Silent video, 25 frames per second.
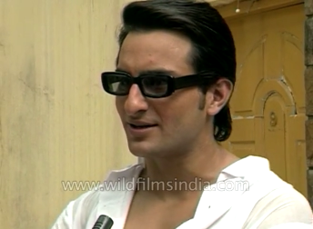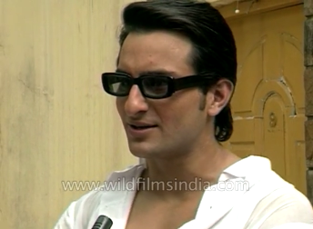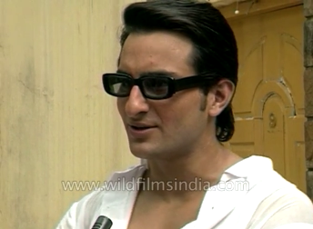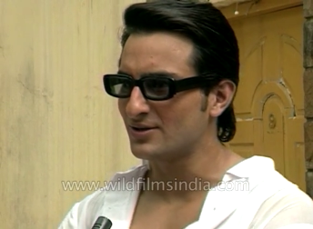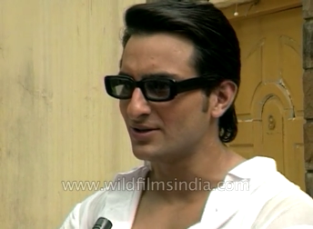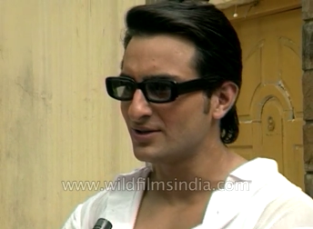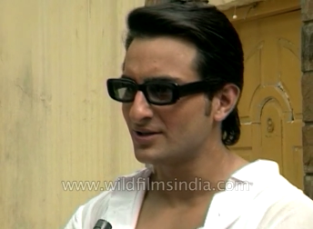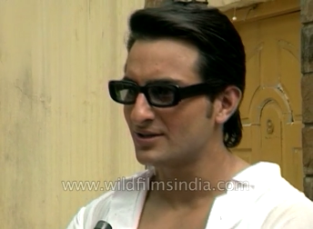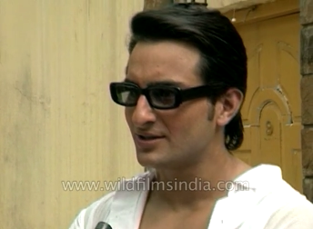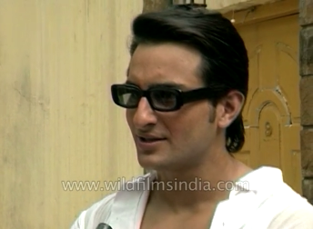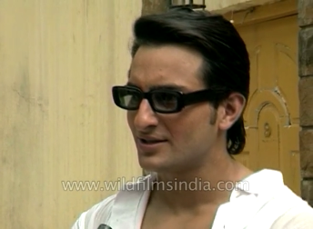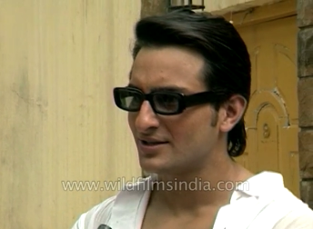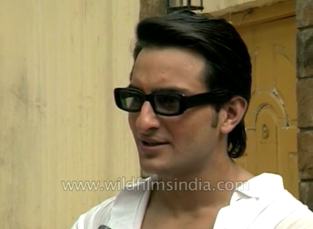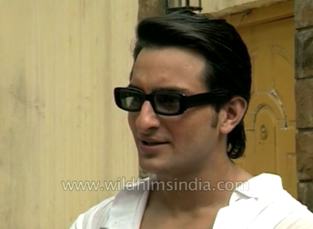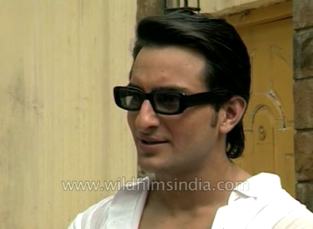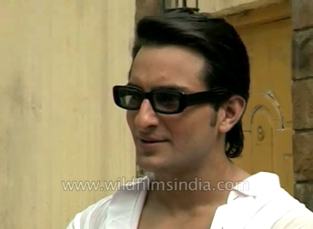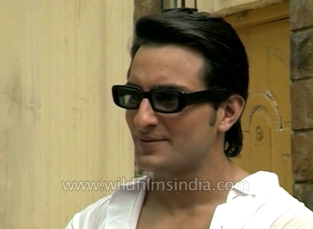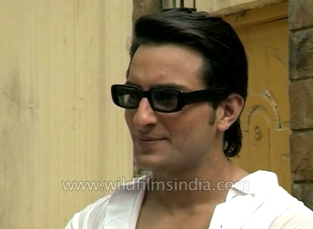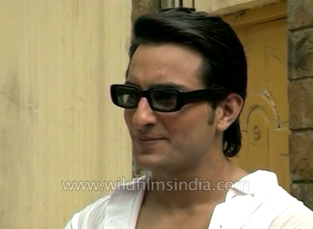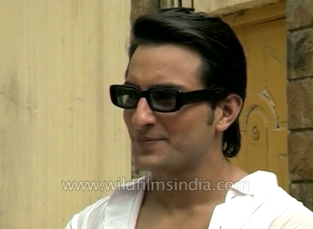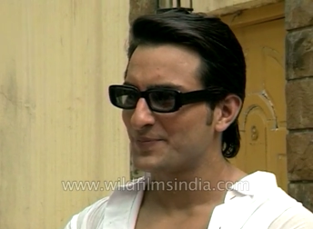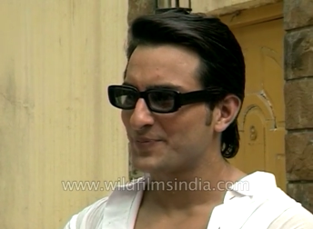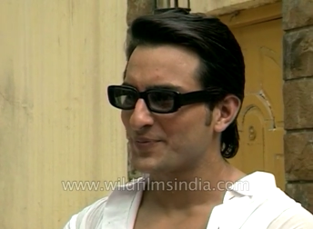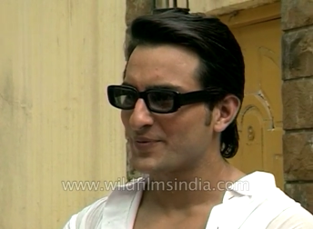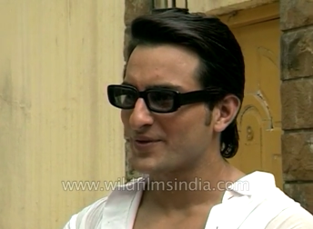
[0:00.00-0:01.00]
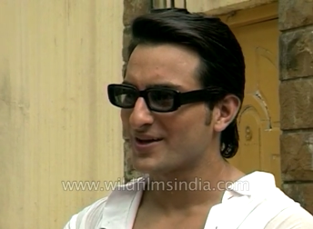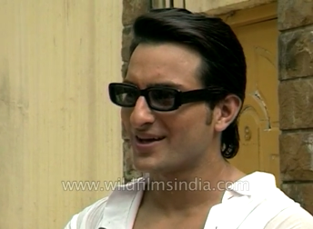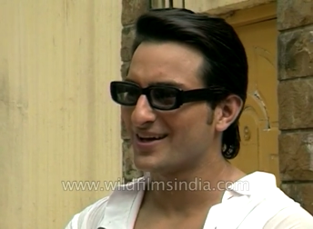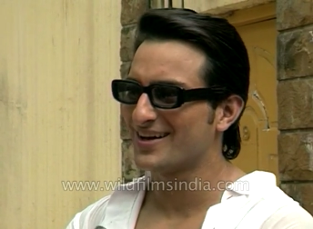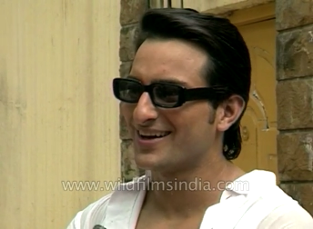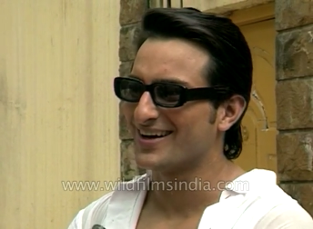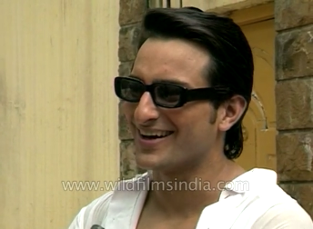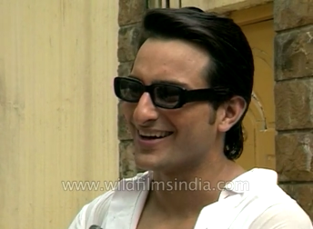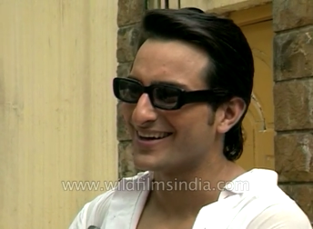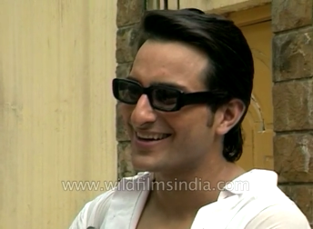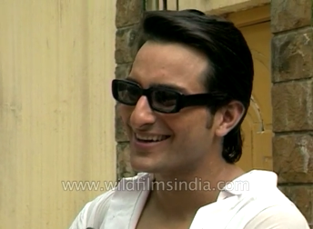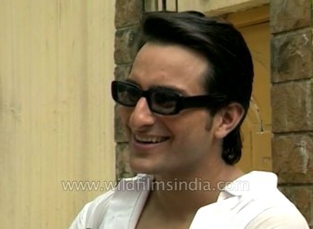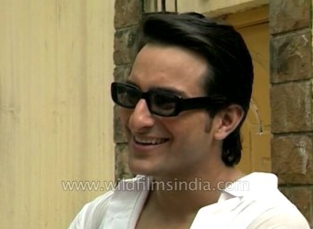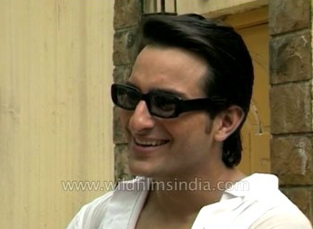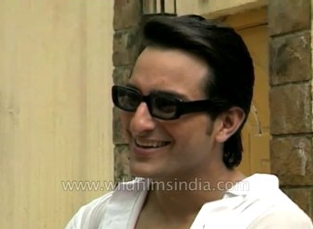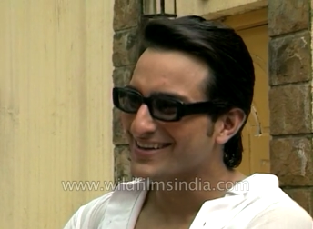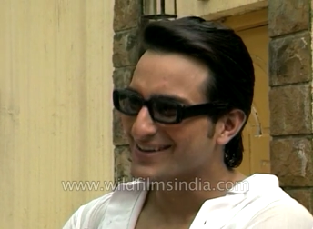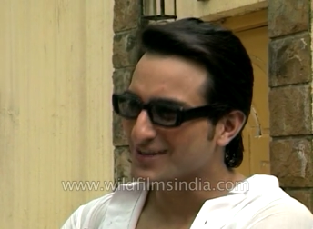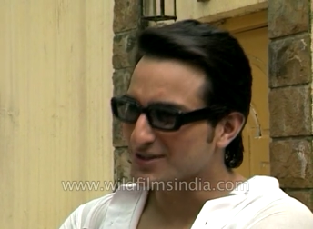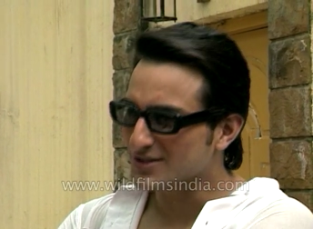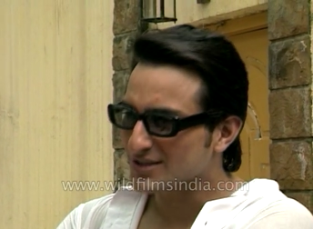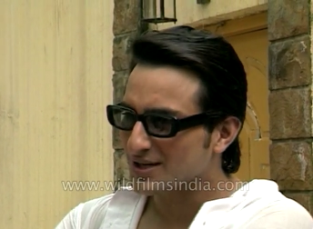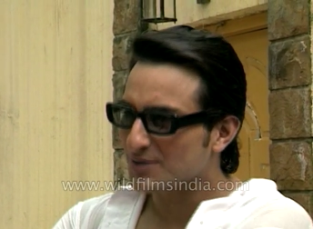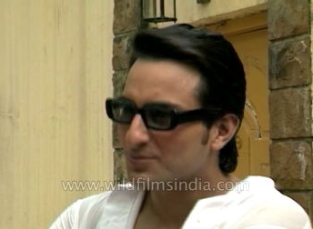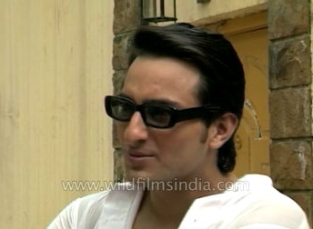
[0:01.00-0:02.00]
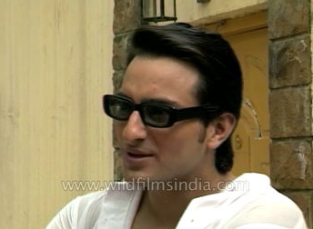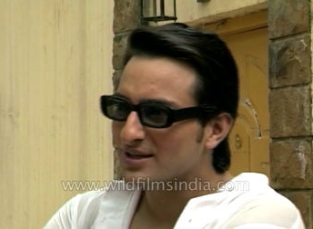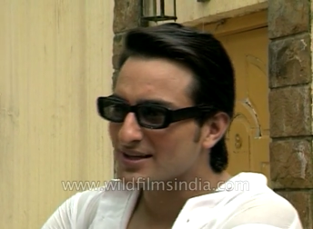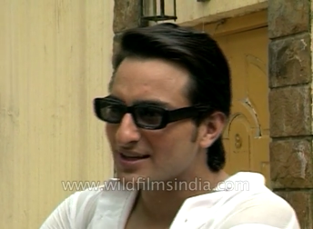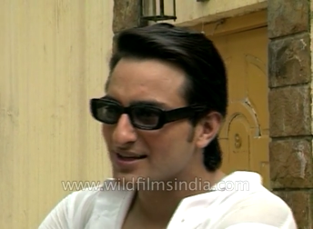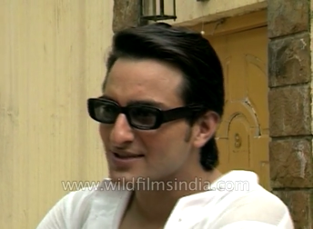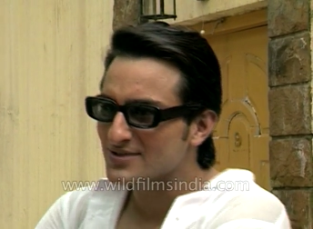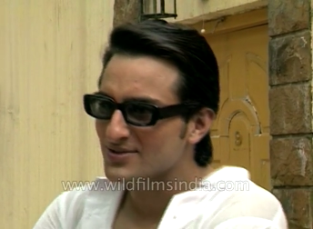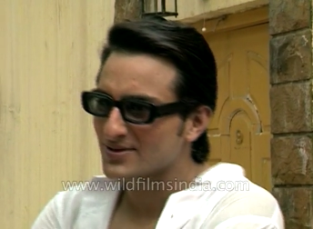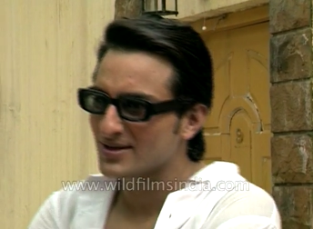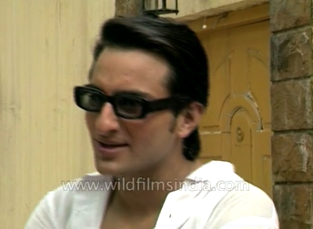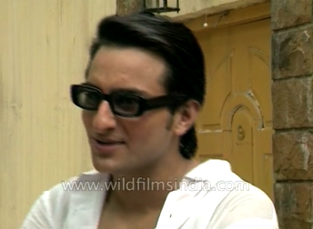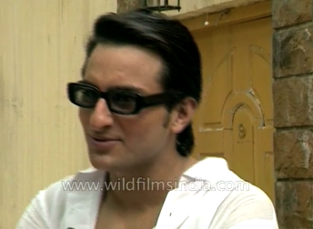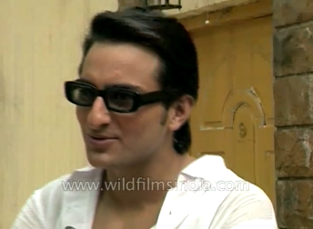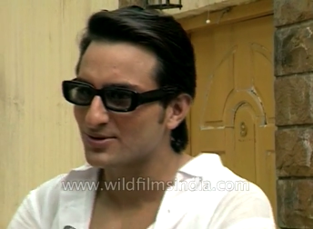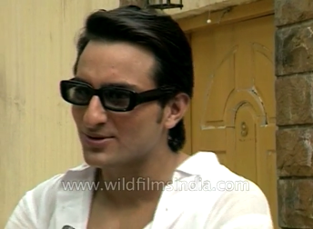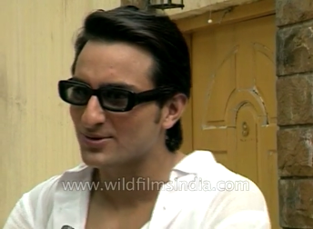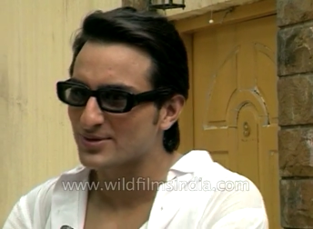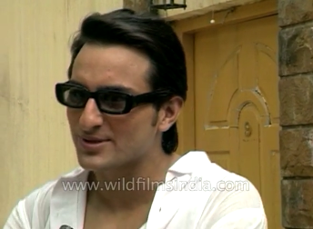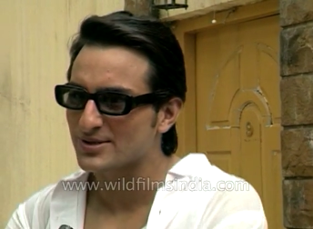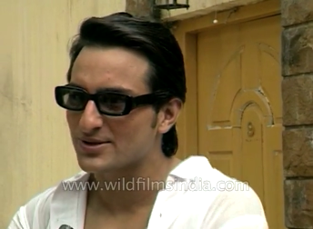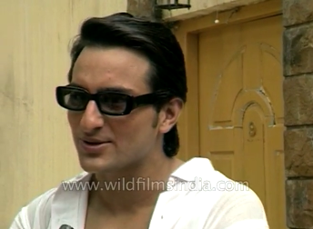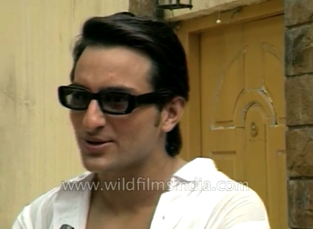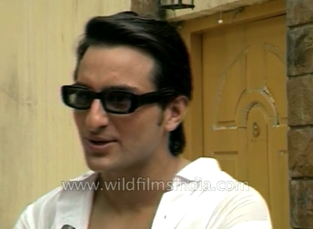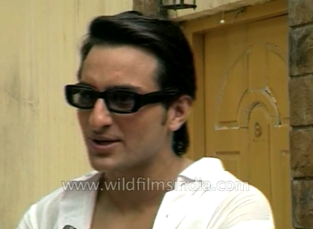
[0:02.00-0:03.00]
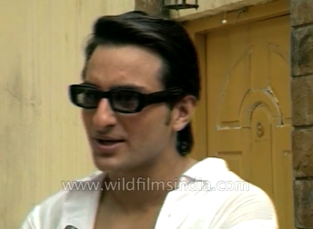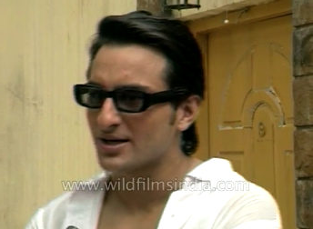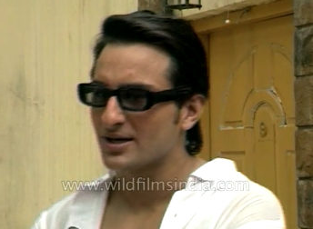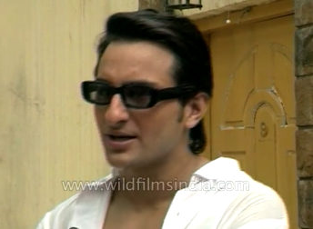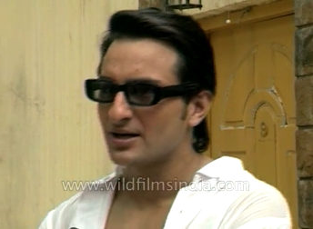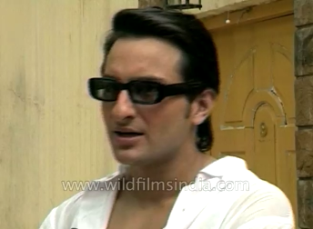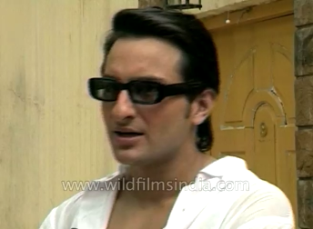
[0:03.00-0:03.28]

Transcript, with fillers: no? Or something. That's what I've always thought.